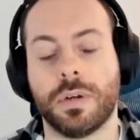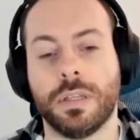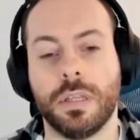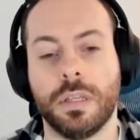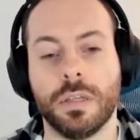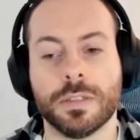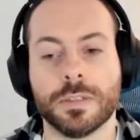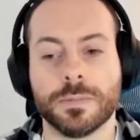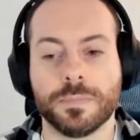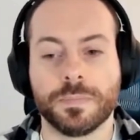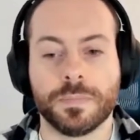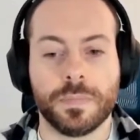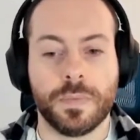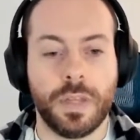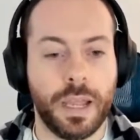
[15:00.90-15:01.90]
already
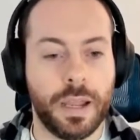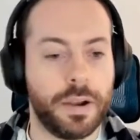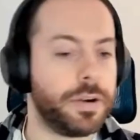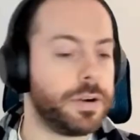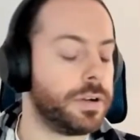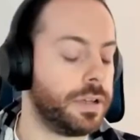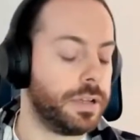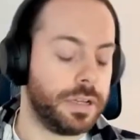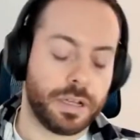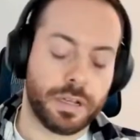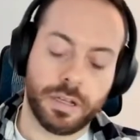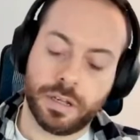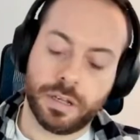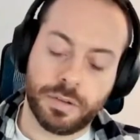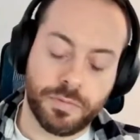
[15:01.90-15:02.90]

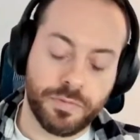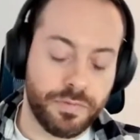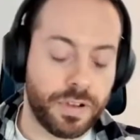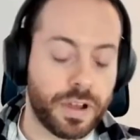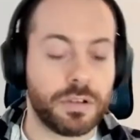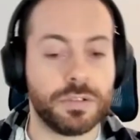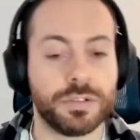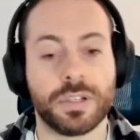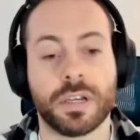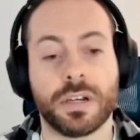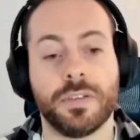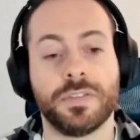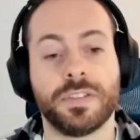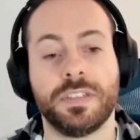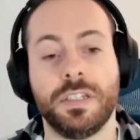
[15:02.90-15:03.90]
there and
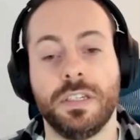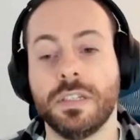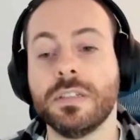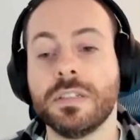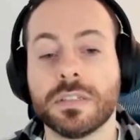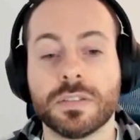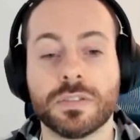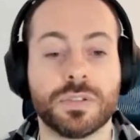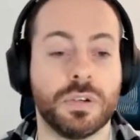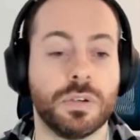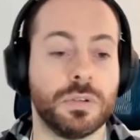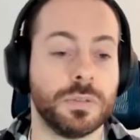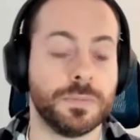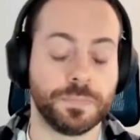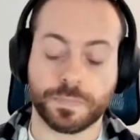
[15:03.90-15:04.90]
various RFCs.
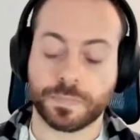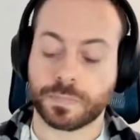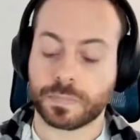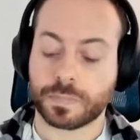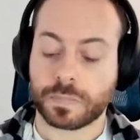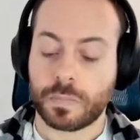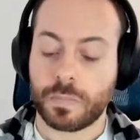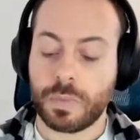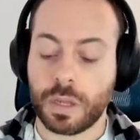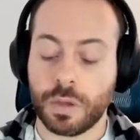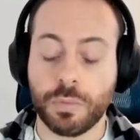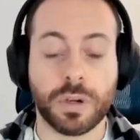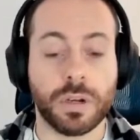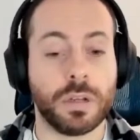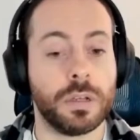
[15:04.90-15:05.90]
So
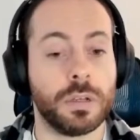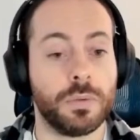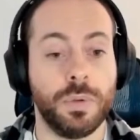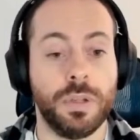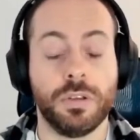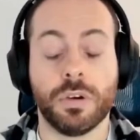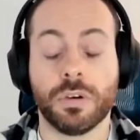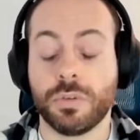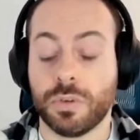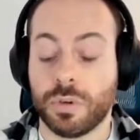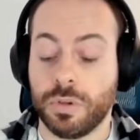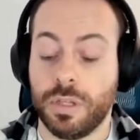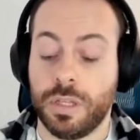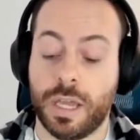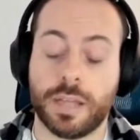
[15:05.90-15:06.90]
when we
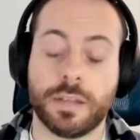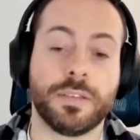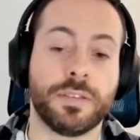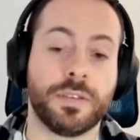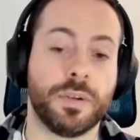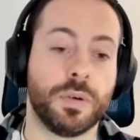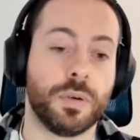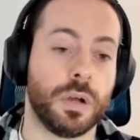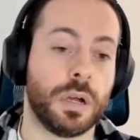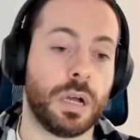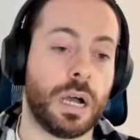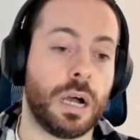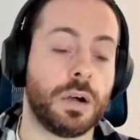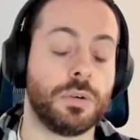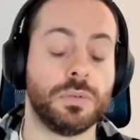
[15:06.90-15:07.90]
don't know yet
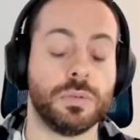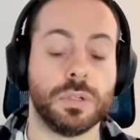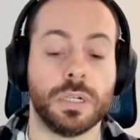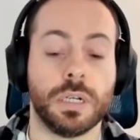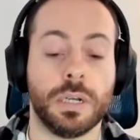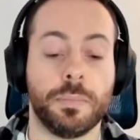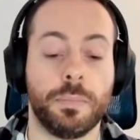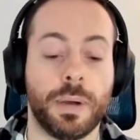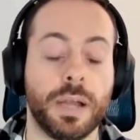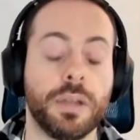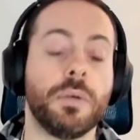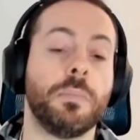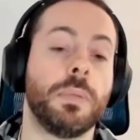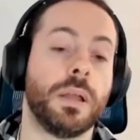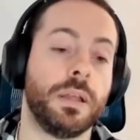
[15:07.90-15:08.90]
how
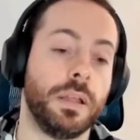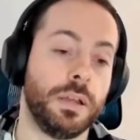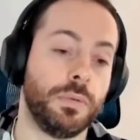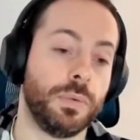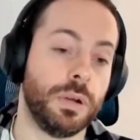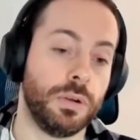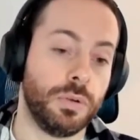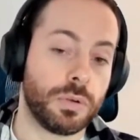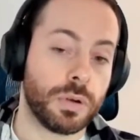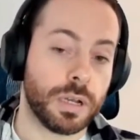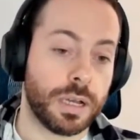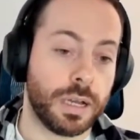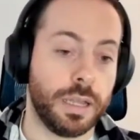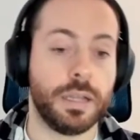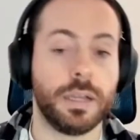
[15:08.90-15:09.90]
a Biome plugin will
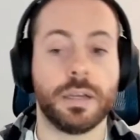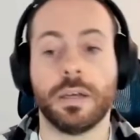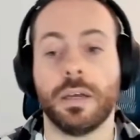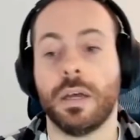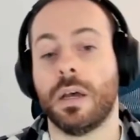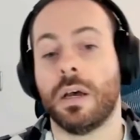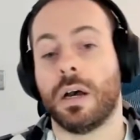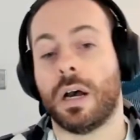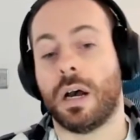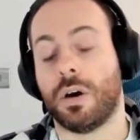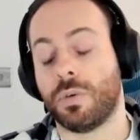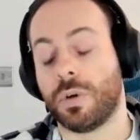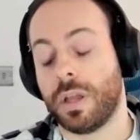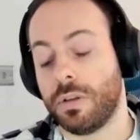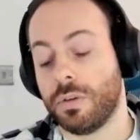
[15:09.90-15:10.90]
look like,
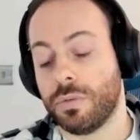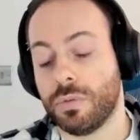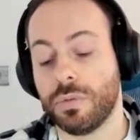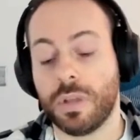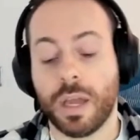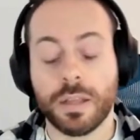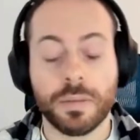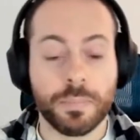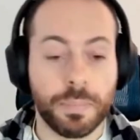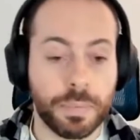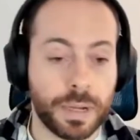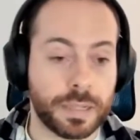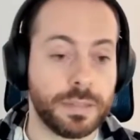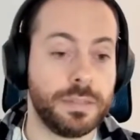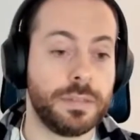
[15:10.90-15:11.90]
how can you do
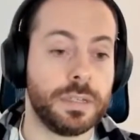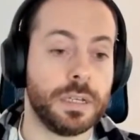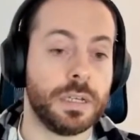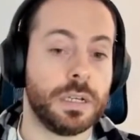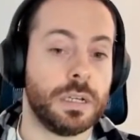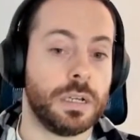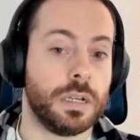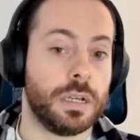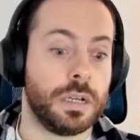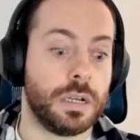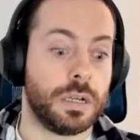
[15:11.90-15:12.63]
that? But